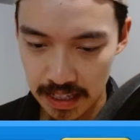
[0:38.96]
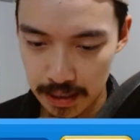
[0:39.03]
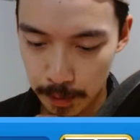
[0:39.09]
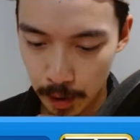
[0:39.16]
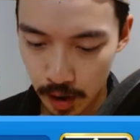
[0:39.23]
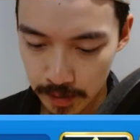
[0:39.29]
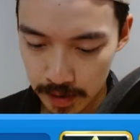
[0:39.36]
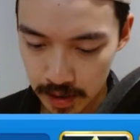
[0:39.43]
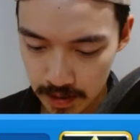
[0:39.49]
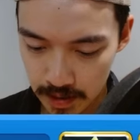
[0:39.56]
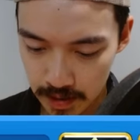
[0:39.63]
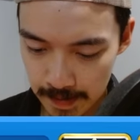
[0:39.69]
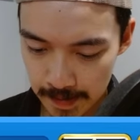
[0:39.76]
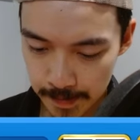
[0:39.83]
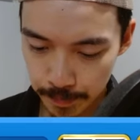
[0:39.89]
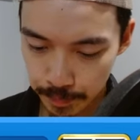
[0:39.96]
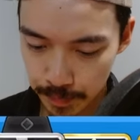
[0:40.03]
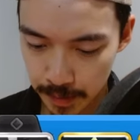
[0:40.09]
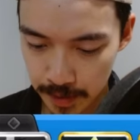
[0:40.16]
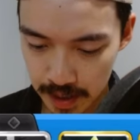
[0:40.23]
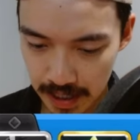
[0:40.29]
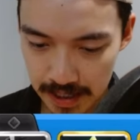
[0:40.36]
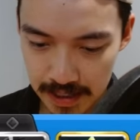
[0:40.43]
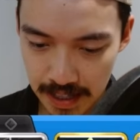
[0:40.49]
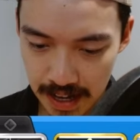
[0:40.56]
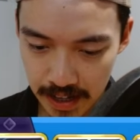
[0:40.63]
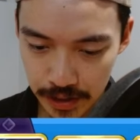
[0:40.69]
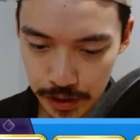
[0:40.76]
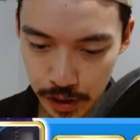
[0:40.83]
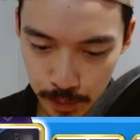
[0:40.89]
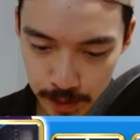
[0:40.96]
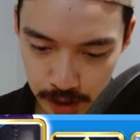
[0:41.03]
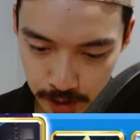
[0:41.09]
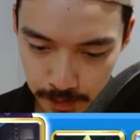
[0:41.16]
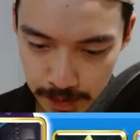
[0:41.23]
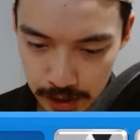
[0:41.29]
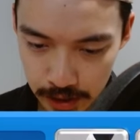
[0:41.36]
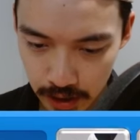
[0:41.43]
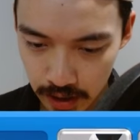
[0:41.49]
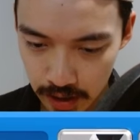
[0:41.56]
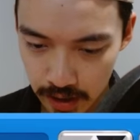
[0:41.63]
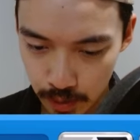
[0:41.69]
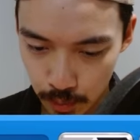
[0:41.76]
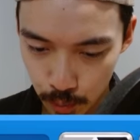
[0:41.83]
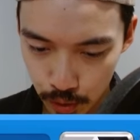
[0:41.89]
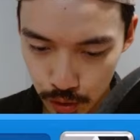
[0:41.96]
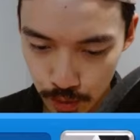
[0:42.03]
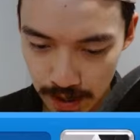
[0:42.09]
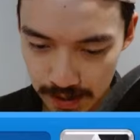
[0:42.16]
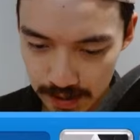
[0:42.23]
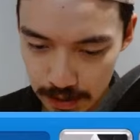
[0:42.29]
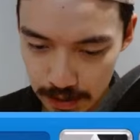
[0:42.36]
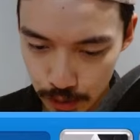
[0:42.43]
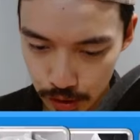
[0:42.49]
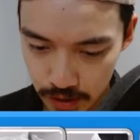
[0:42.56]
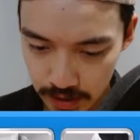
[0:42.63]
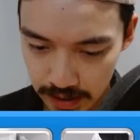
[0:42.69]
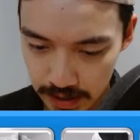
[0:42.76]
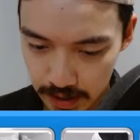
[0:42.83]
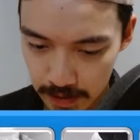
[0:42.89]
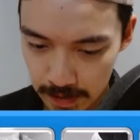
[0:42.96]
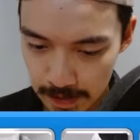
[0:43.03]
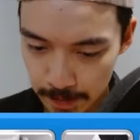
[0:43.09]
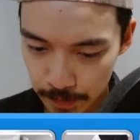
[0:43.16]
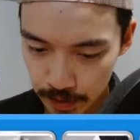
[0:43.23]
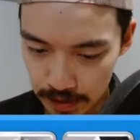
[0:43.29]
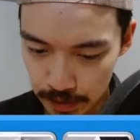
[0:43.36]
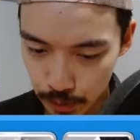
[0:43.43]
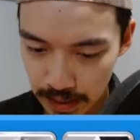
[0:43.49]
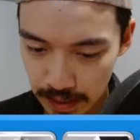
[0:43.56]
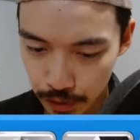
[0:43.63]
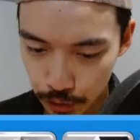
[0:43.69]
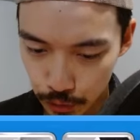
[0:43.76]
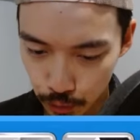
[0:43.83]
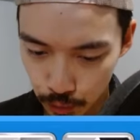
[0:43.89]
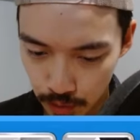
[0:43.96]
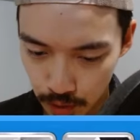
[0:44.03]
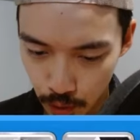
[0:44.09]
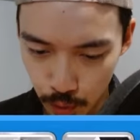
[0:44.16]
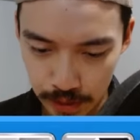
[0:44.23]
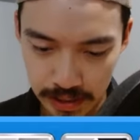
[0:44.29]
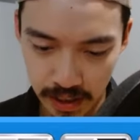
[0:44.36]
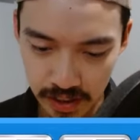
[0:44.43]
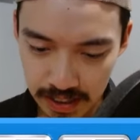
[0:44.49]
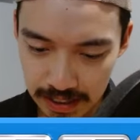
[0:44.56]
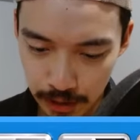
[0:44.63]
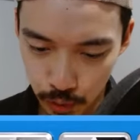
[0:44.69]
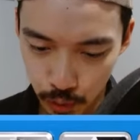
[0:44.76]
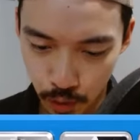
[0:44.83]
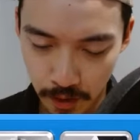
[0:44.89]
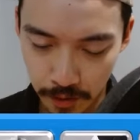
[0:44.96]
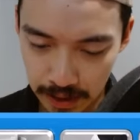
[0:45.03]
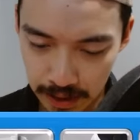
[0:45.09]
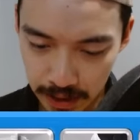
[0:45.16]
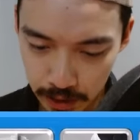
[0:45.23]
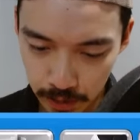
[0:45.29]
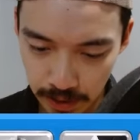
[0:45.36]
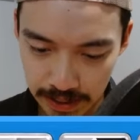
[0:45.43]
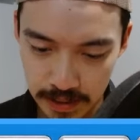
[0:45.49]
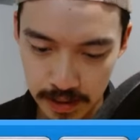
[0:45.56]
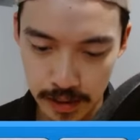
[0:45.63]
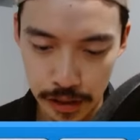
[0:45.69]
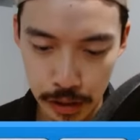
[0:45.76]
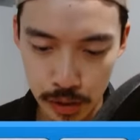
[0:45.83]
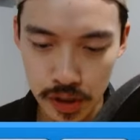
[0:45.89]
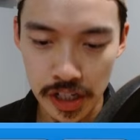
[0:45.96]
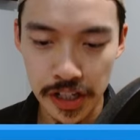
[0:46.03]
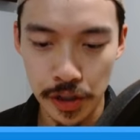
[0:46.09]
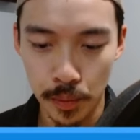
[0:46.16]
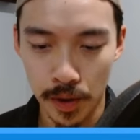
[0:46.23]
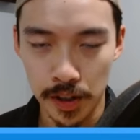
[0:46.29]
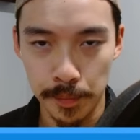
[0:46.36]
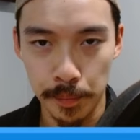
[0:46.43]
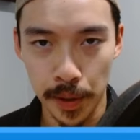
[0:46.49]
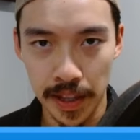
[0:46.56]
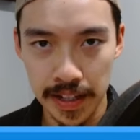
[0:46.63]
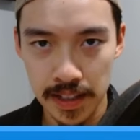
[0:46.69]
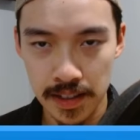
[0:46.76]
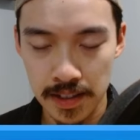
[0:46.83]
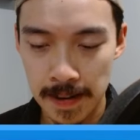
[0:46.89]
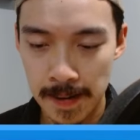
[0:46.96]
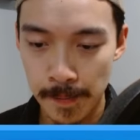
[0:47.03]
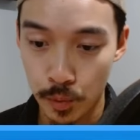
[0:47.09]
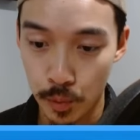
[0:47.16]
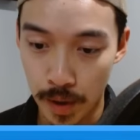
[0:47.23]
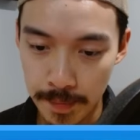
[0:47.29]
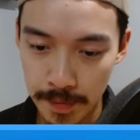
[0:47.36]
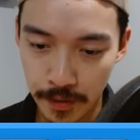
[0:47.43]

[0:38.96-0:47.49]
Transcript: that department. But besides that, we should be good. We'll go Executioner here because it'll get a... oh, it doesn't get a throw off. A little late. Usually you want to play it right